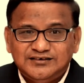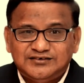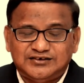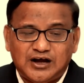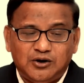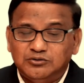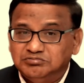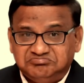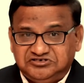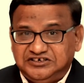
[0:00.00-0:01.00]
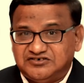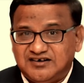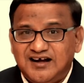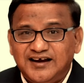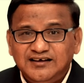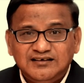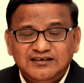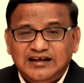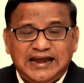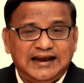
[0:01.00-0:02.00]
So she tried
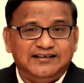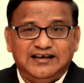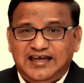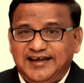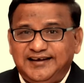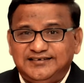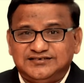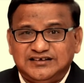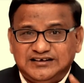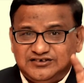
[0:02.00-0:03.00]
and the egg's